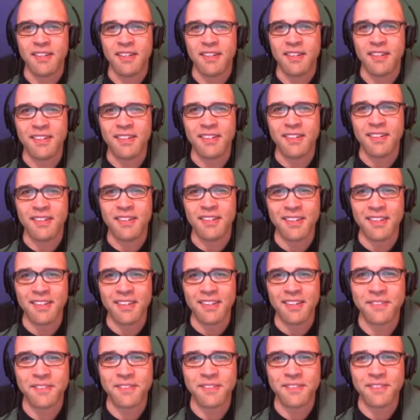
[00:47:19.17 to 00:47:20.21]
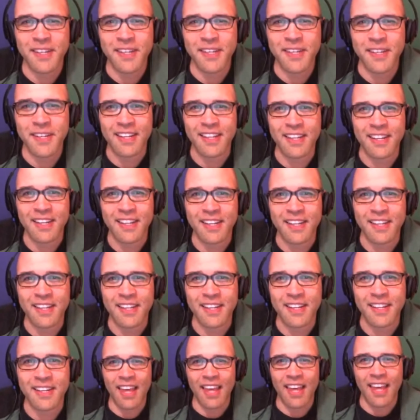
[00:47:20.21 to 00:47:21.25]
Fun. And
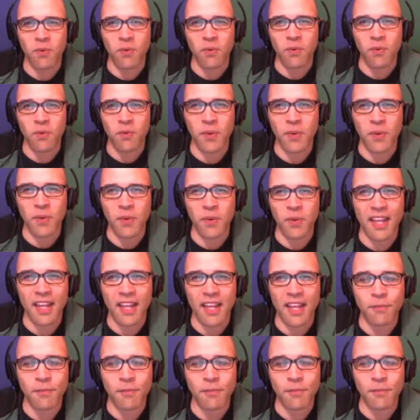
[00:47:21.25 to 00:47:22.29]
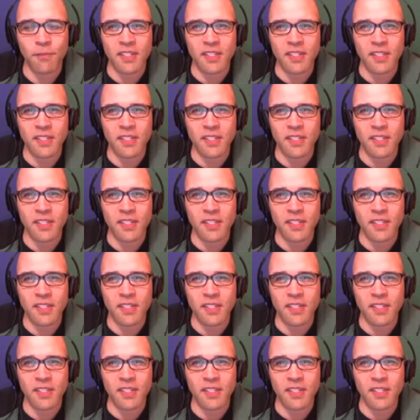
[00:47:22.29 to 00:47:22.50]
then what after?